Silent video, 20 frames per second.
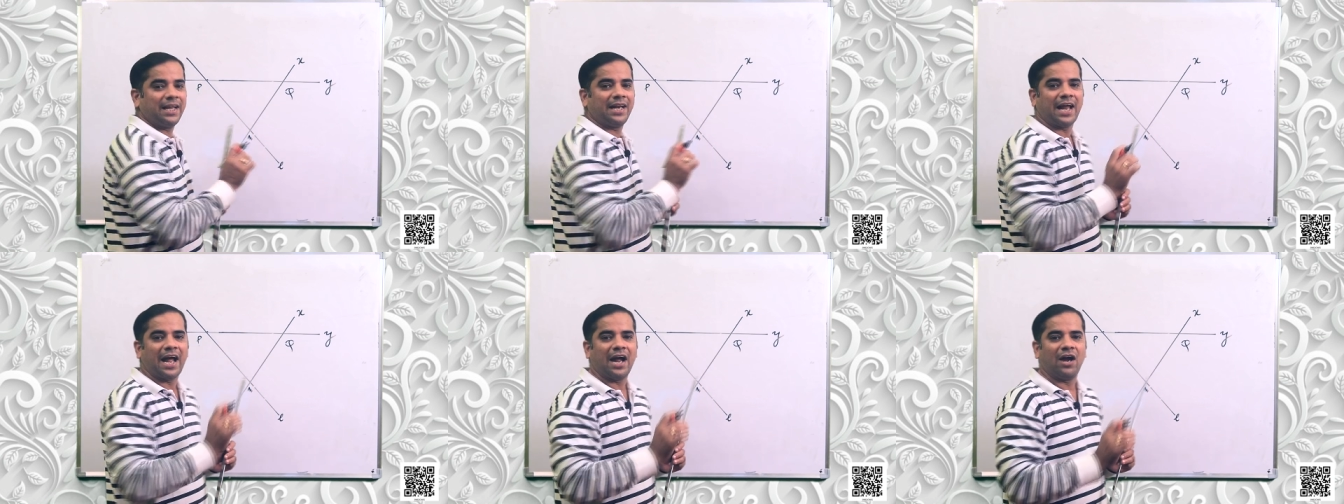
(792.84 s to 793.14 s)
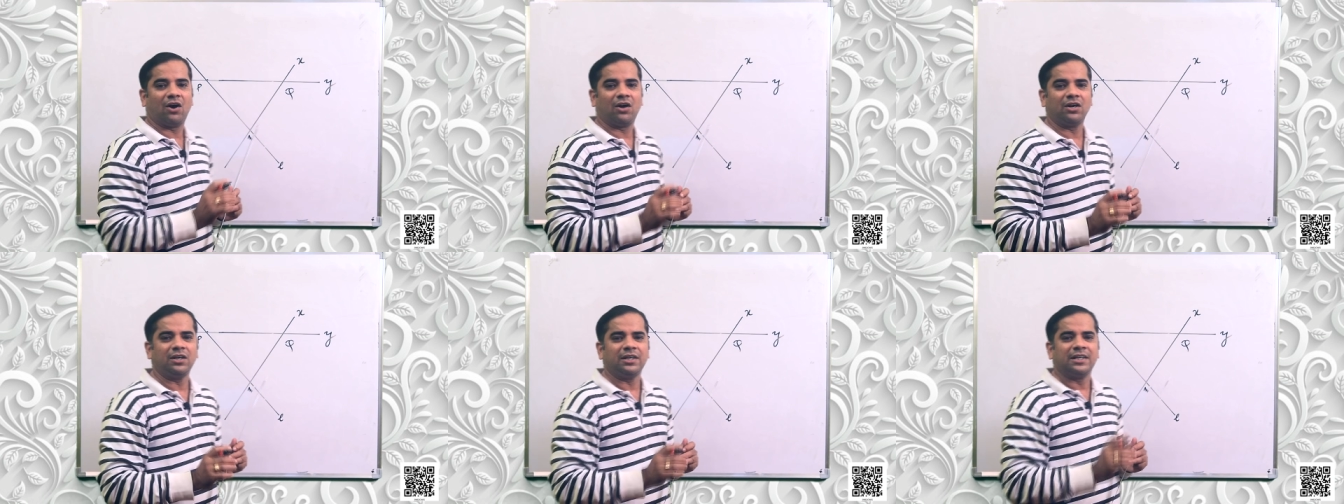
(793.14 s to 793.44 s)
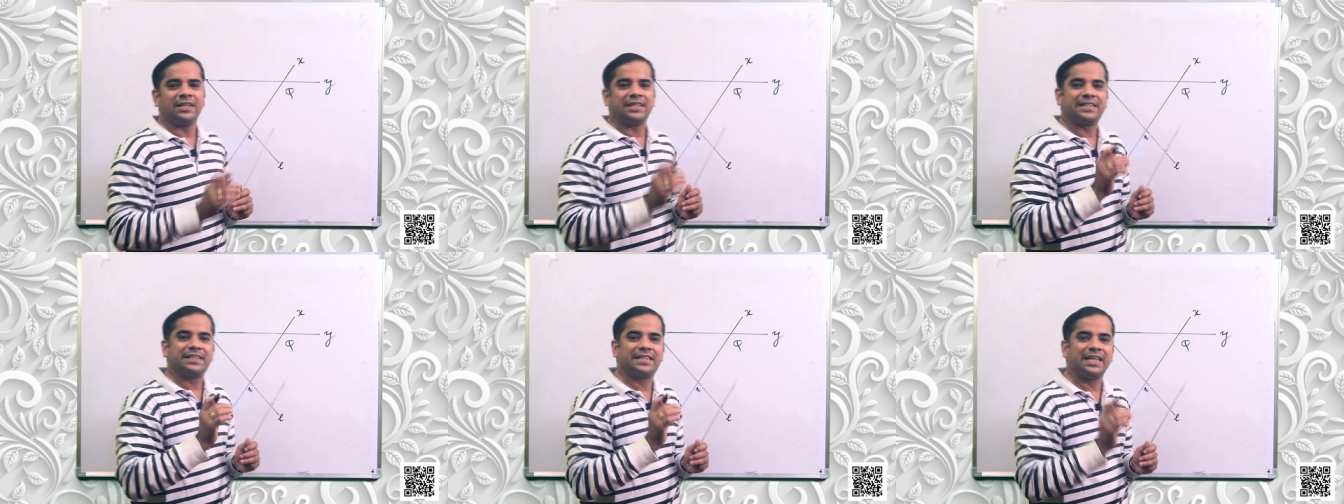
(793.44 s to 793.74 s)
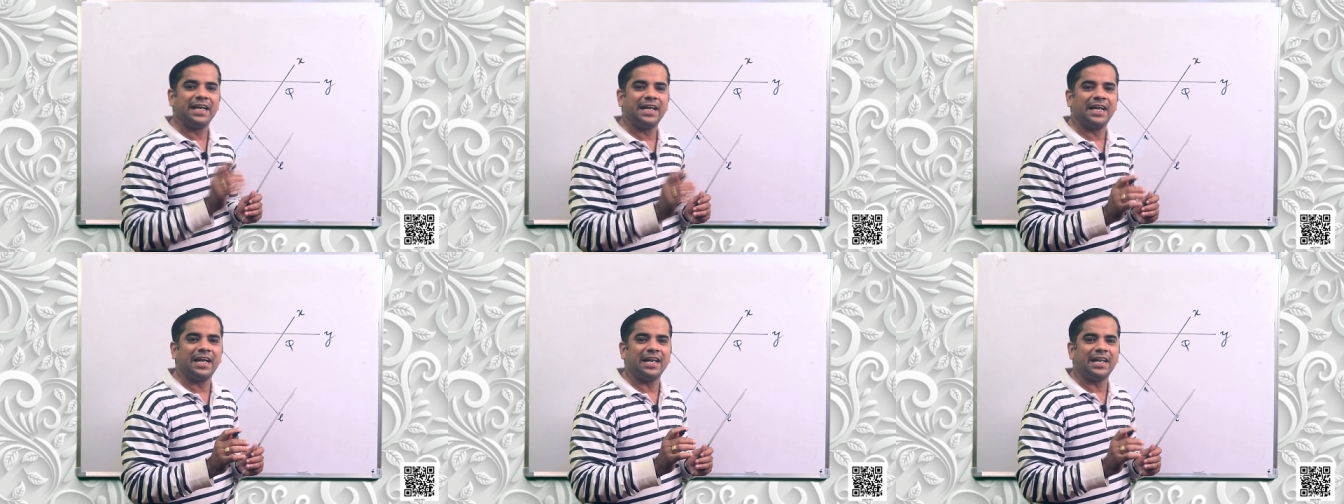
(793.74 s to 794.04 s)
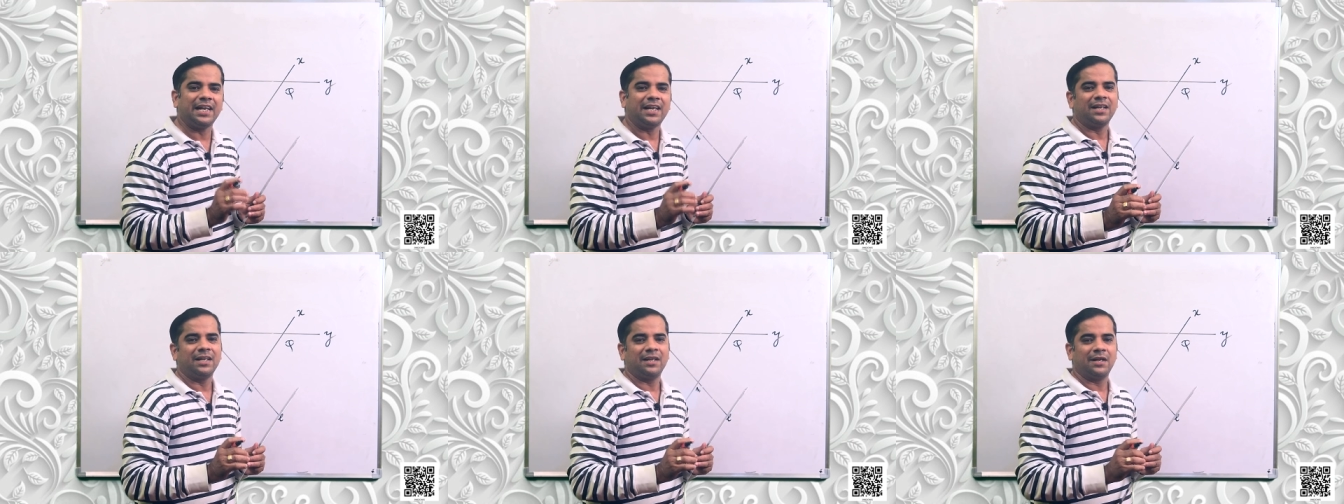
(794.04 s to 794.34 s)
they lie on
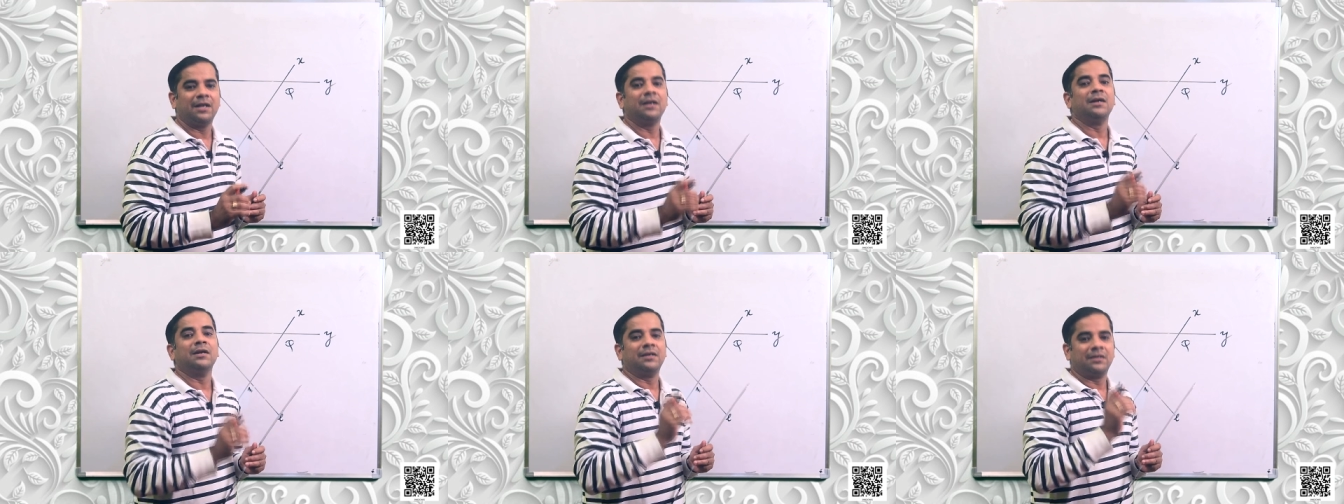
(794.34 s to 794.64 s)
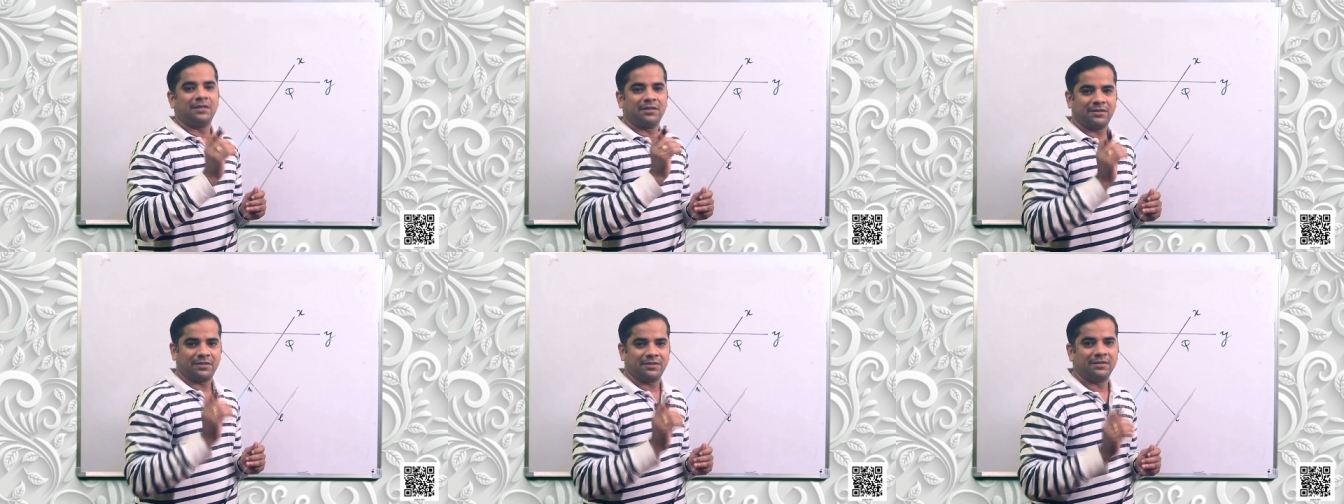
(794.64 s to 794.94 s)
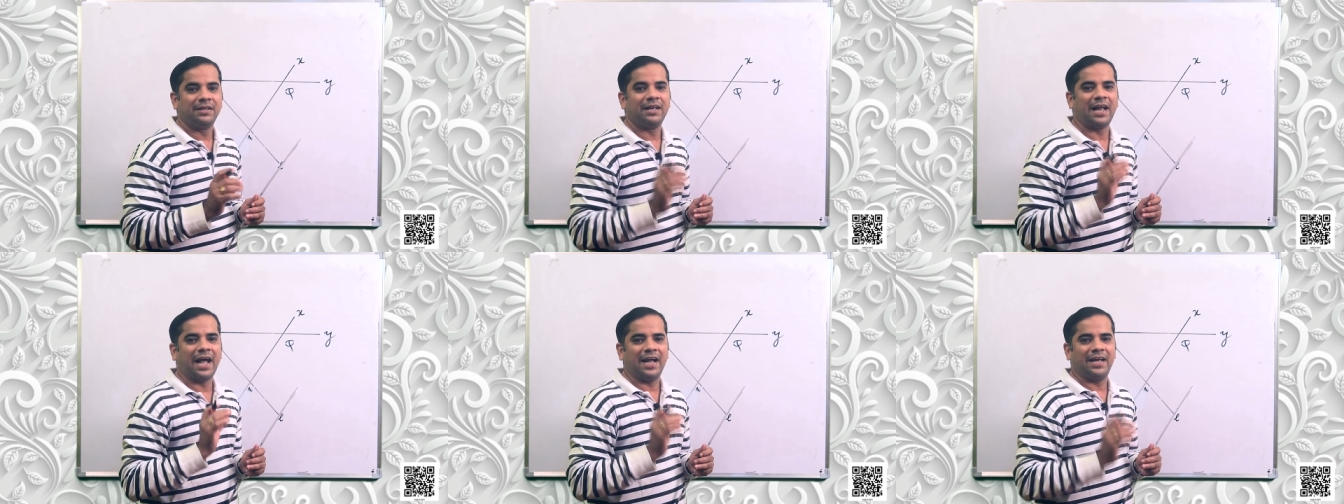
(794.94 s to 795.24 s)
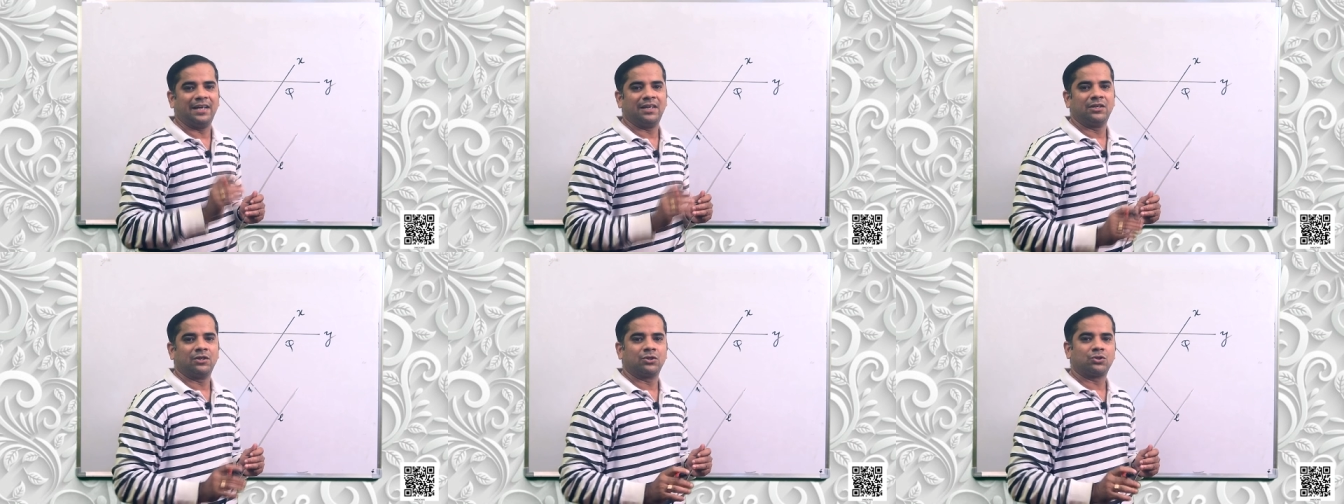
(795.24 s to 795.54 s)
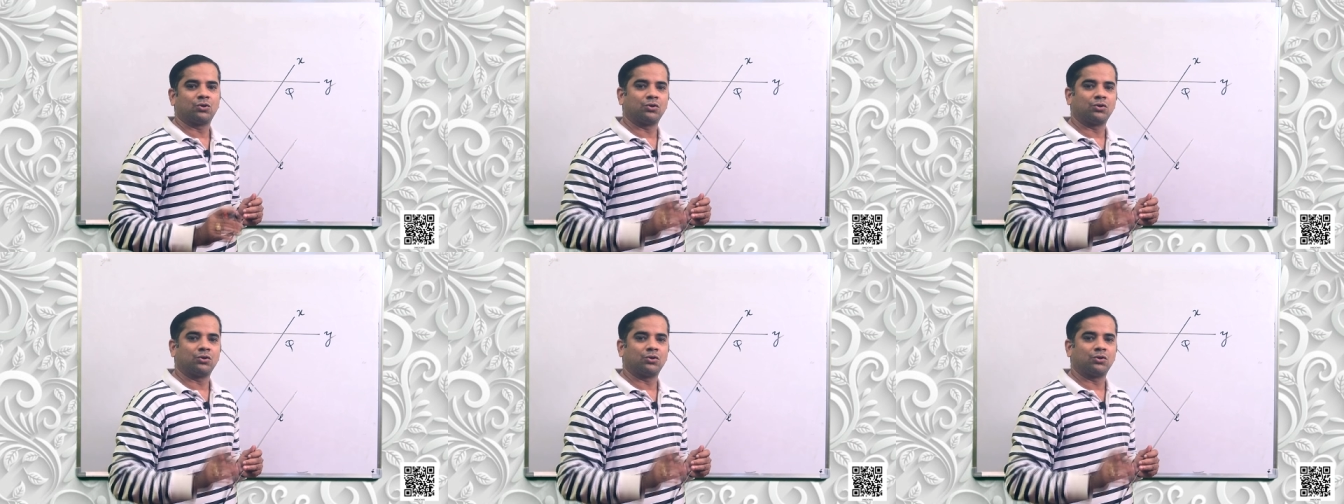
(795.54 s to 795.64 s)
single line